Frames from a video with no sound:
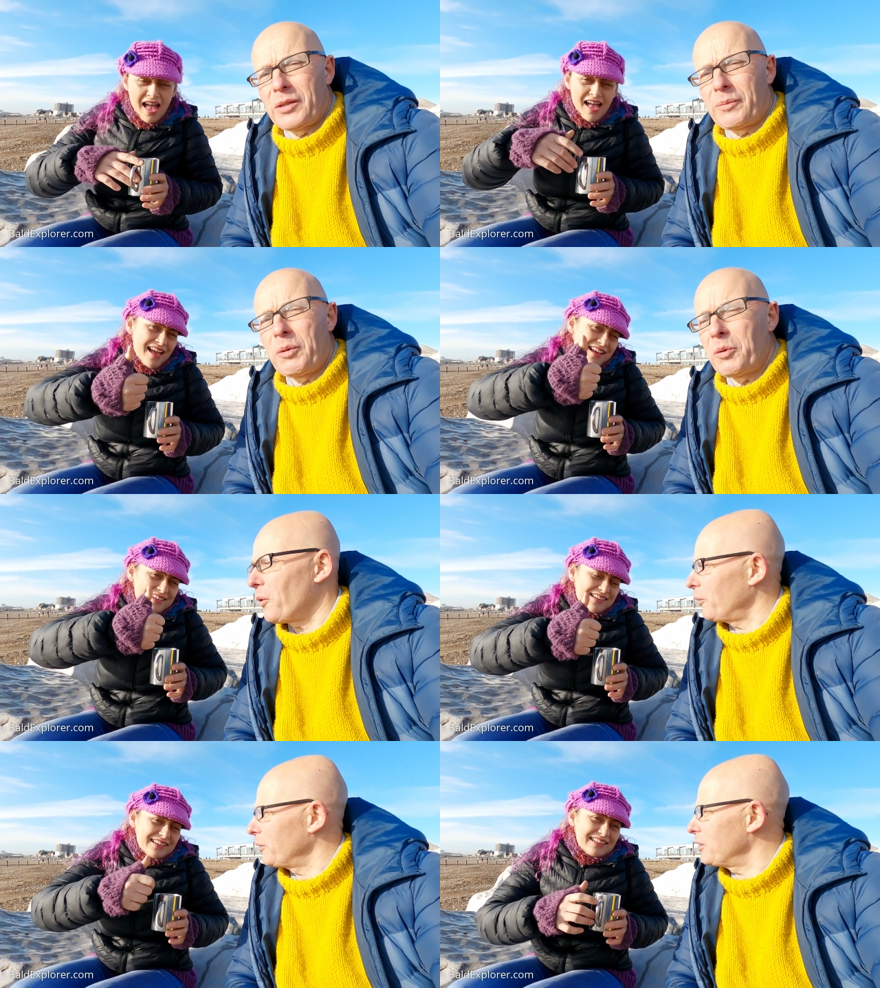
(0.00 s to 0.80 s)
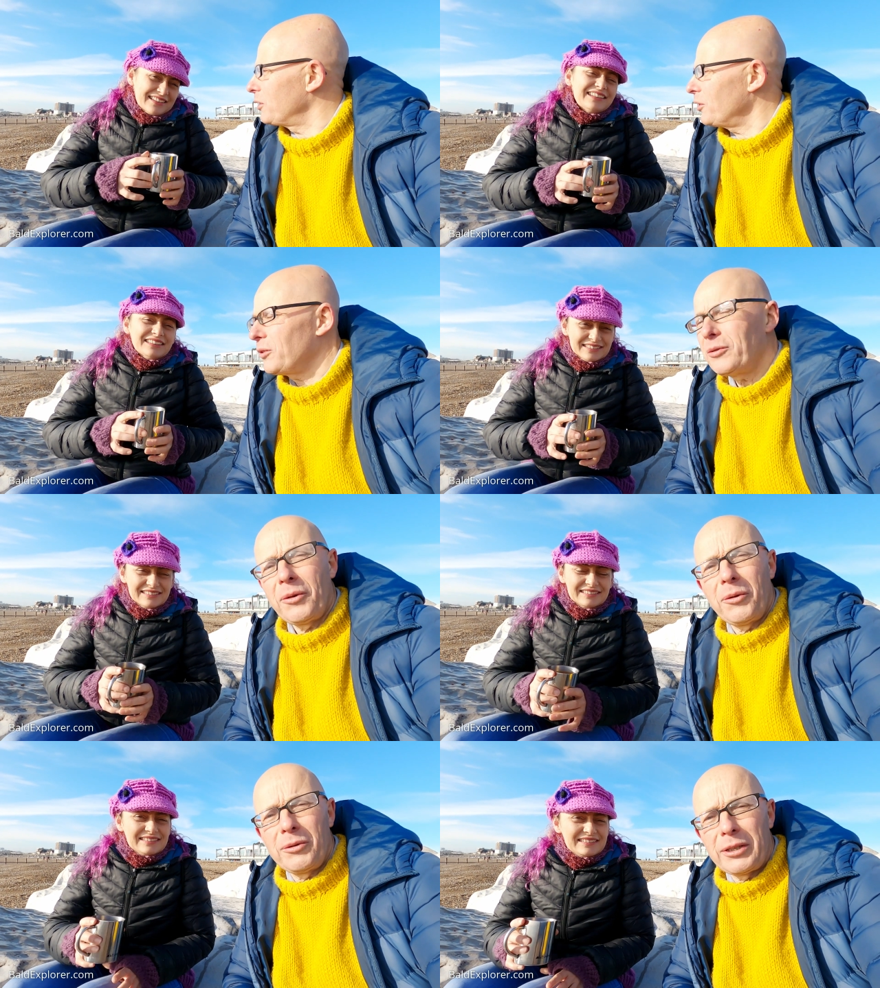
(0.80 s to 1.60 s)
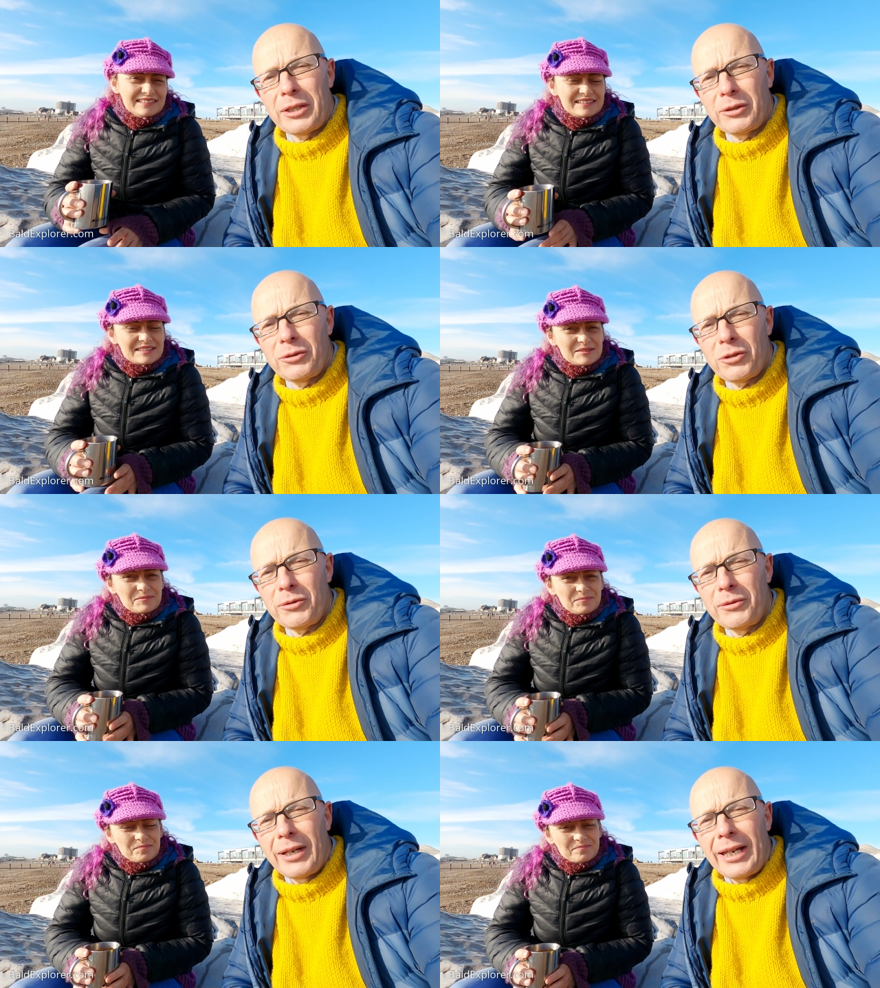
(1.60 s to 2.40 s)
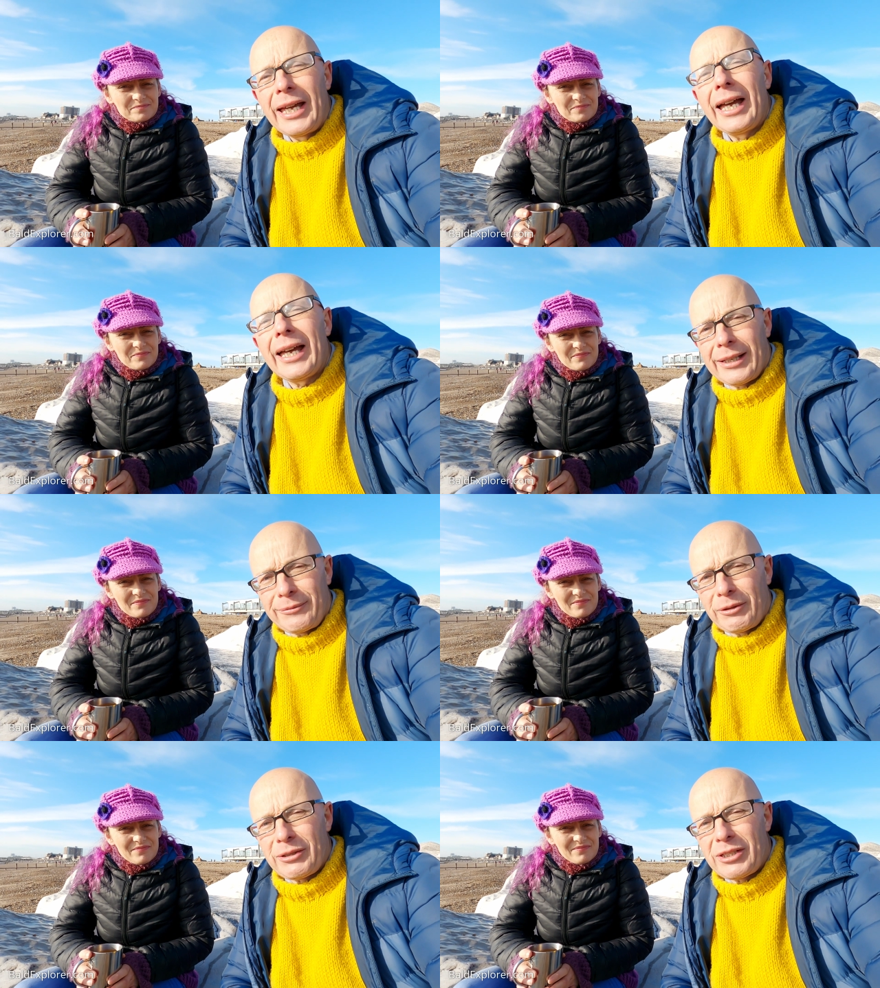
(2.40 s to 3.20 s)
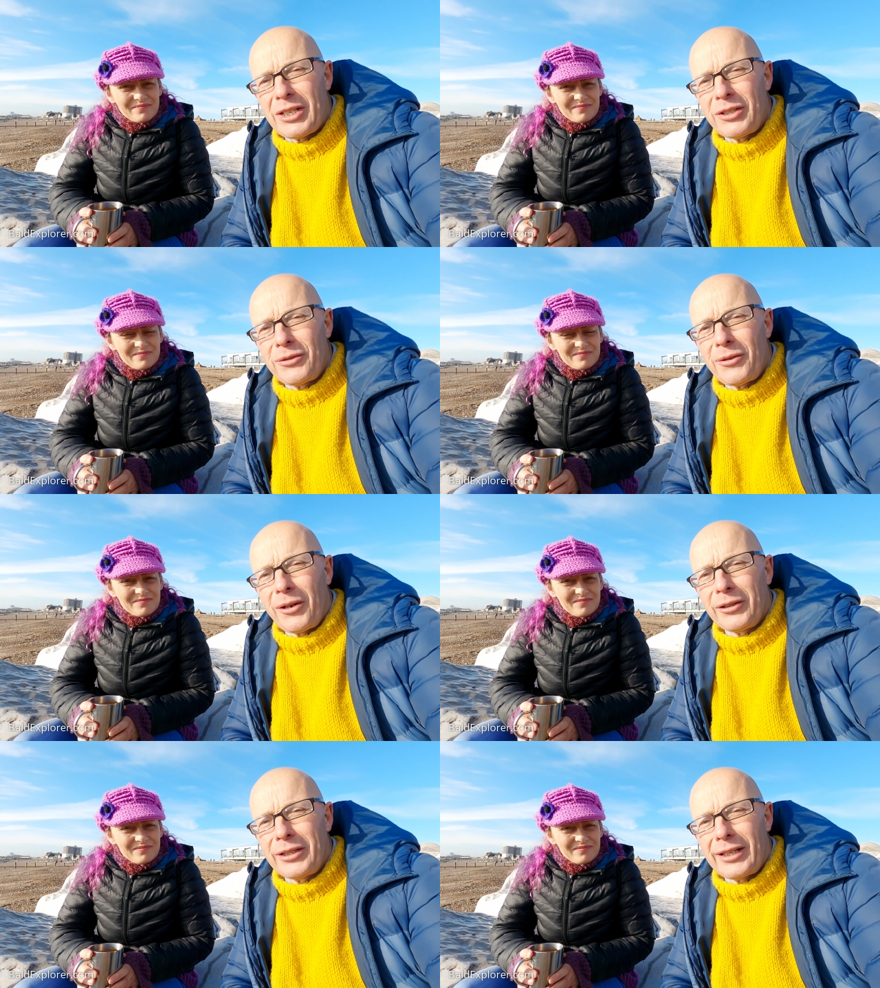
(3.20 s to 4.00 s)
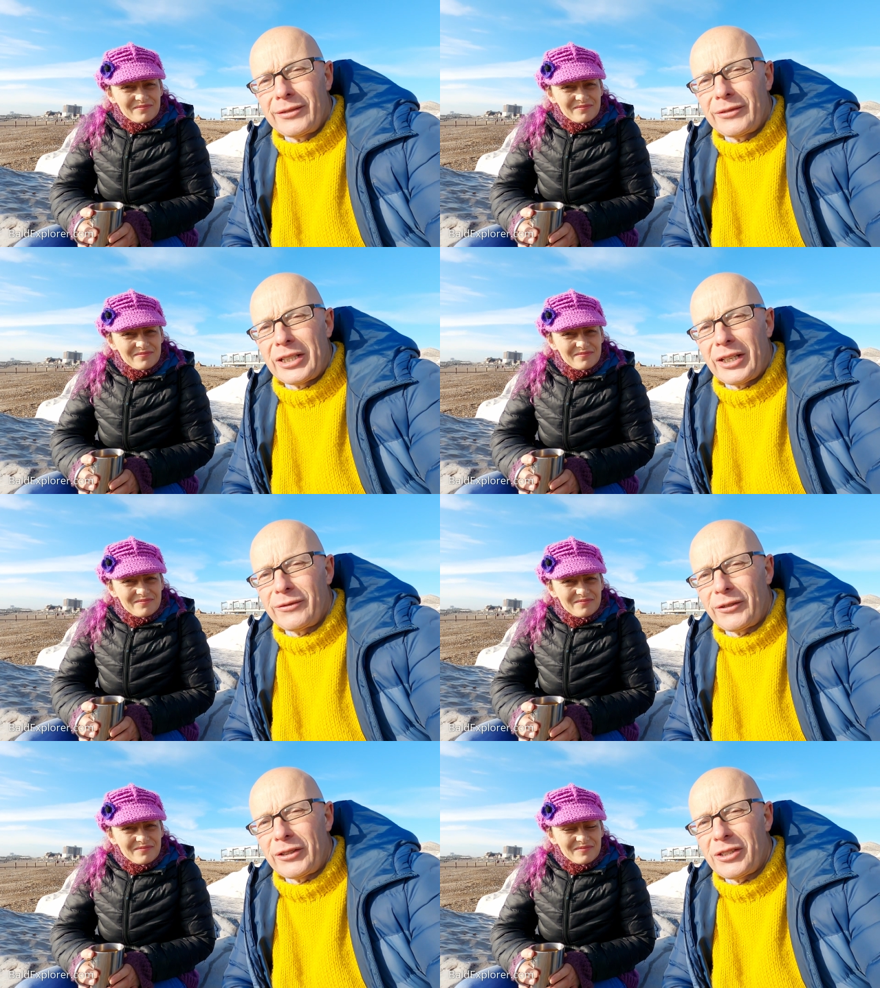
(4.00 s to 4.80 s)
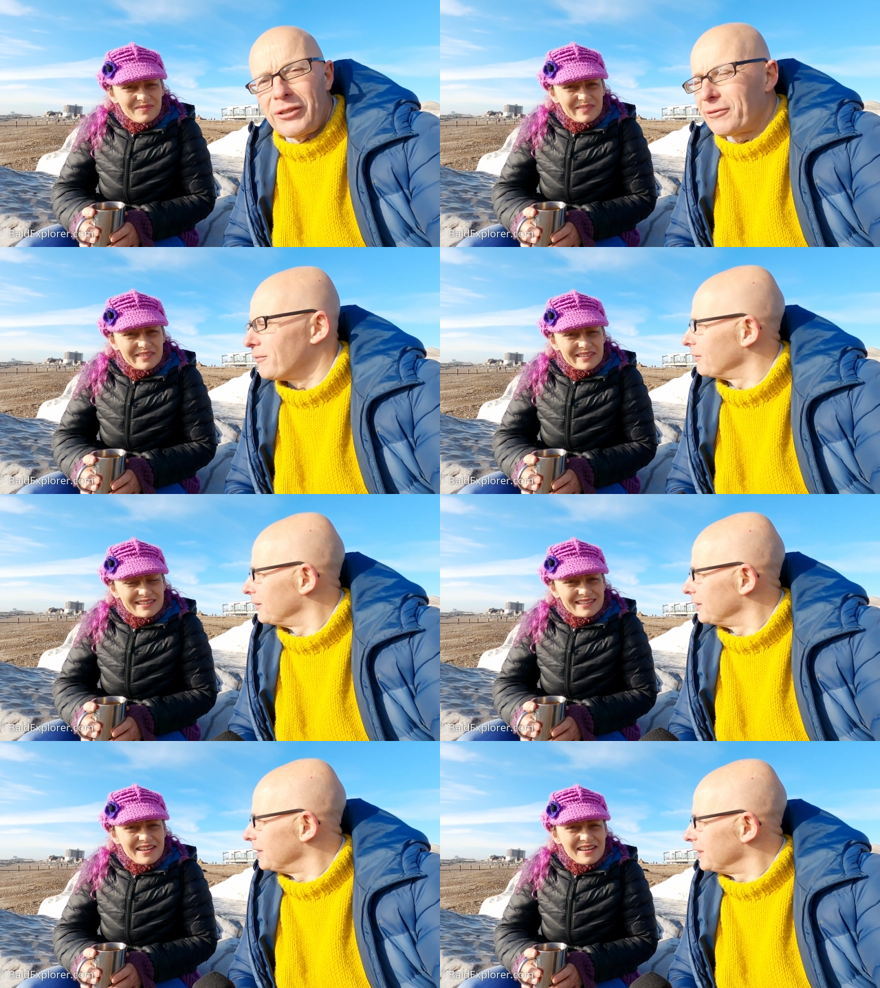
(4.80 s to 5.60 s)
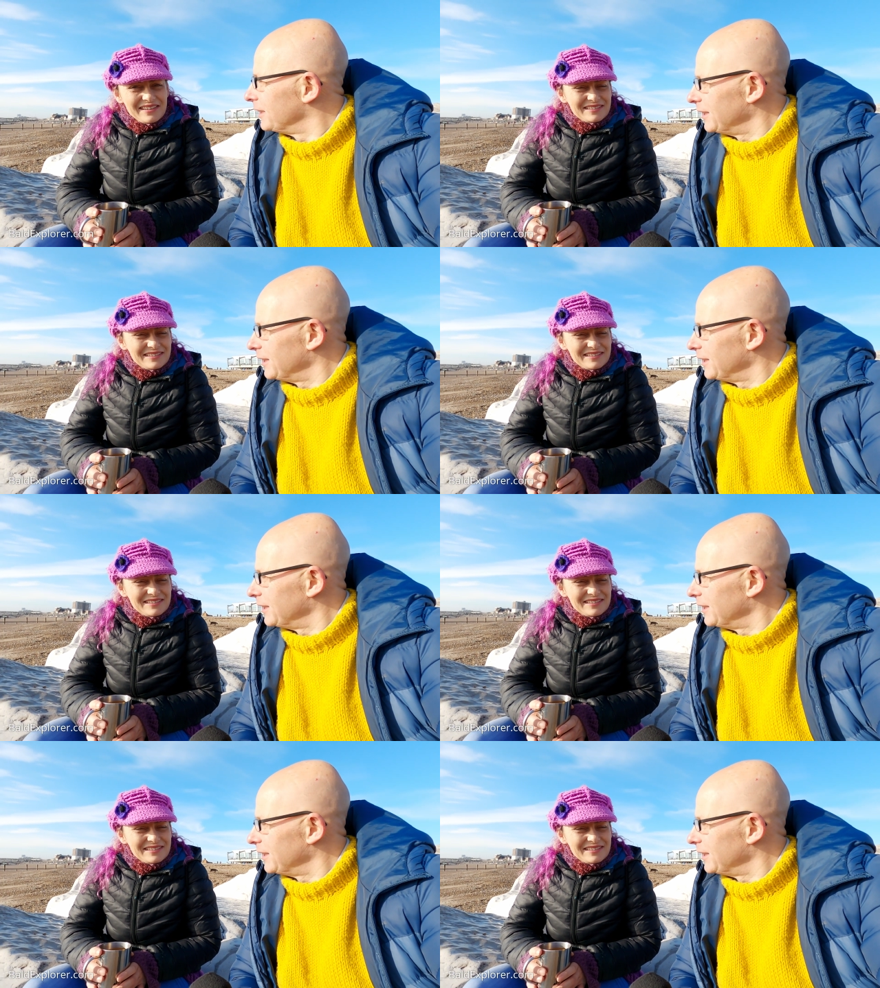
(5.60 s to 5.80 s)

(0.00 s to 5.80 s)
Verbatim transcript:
Speaker 1: support what we do, all the usual, and we'll see you on another video very soon. Yeah.